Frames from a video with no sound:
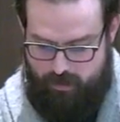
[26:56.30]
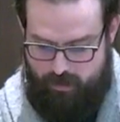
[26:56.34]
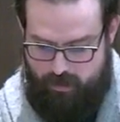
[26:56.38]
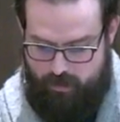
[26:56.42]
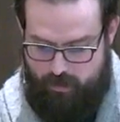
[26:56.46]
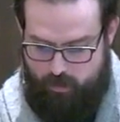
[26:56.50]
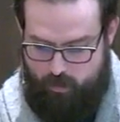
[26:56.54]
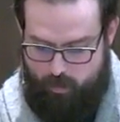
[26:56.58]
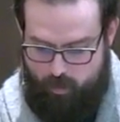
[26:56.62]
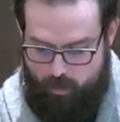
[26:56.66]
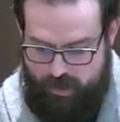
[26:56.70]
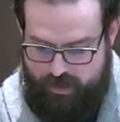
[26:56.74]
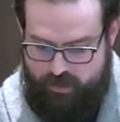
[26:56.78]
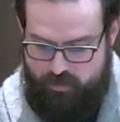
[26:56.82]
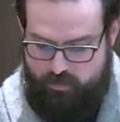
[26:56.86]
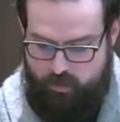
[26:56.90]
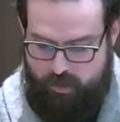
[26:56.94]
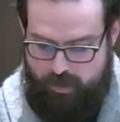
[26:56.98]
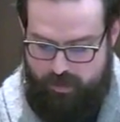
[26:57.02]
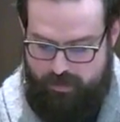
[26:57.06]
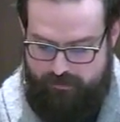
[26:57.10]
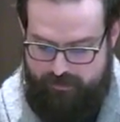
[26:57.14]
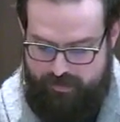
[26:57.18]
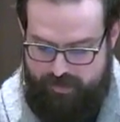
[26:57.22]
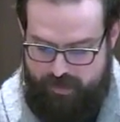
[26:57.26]
Which one
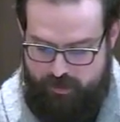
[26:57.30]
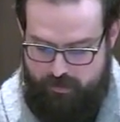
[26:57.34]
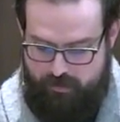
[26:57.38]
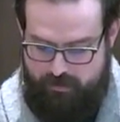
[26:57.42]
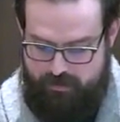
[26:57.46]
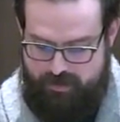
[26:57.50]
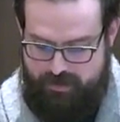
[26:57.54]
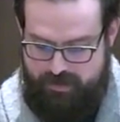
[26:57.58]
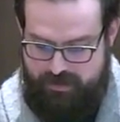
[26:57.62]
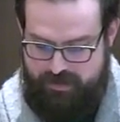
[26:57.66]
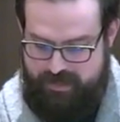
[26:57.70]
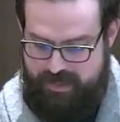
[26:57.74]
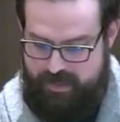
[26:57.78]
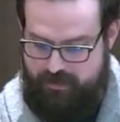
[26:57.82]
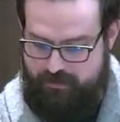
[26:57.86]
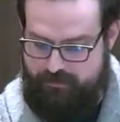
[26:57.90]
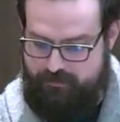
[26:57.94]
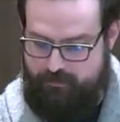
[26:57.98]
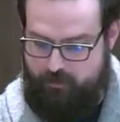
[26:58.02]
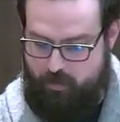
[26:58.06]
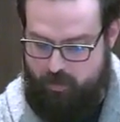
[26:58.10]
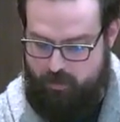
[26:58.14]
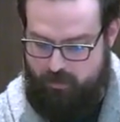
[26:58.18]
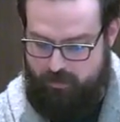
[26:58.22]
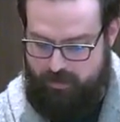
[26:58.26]
of those sounds
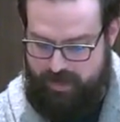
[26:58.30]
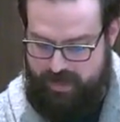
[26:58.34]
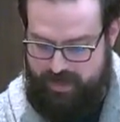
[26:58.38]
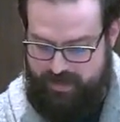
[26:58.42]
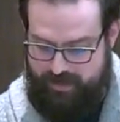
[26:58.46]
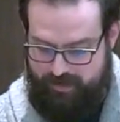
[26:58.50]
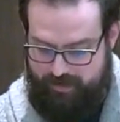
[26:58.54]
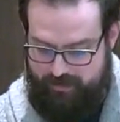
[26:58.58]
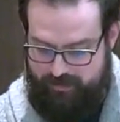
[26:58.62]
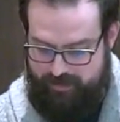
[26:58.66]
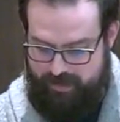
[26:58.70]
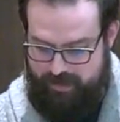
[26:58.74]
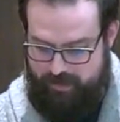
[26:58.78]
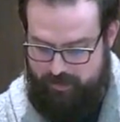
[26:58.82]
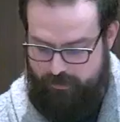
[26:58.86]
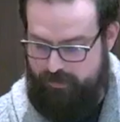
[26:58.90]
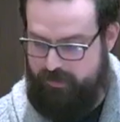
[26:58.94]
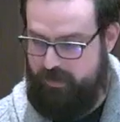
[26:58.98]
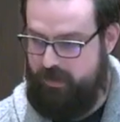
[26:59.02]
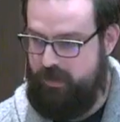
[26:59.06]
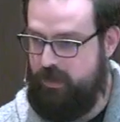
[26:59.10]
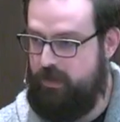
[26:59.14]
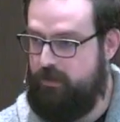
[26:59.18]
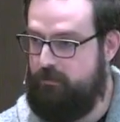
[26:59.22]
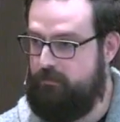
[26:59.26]
more like the
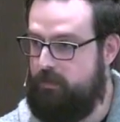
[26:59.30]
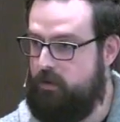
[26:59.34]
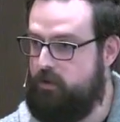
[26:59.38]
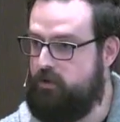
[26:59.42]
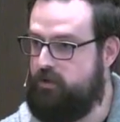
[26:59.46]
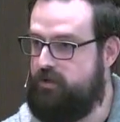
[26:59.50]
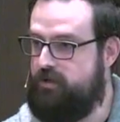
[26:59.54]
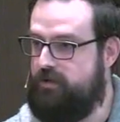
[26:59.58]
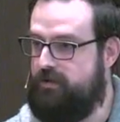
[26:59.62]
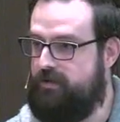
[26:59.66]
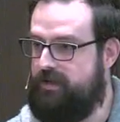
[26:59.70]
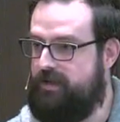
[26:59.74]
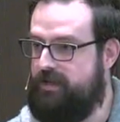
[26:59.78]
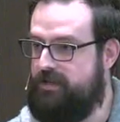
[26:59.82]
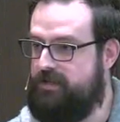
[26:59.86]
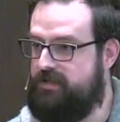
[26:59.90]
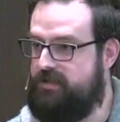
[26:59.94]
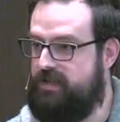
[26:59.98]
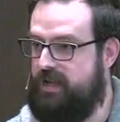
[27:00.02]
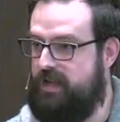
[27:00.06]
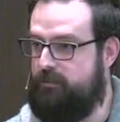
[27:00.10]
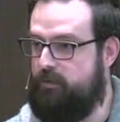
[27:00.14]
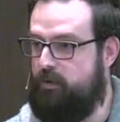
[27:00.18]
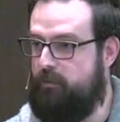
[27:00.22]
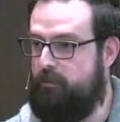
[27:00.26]
healthy, emotionally
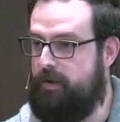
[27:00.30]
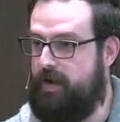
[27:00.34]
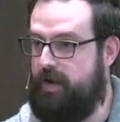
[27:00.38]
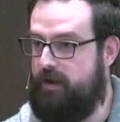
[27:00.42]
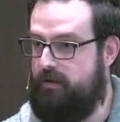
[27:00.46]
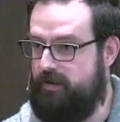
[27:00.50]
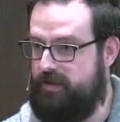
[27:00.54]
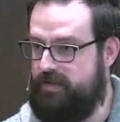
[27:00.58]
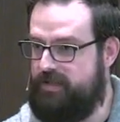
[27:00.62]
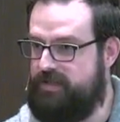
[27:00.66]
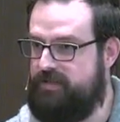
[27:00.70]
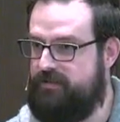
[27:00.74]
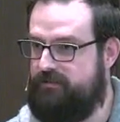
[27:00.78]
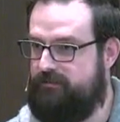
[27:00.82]
stable parent?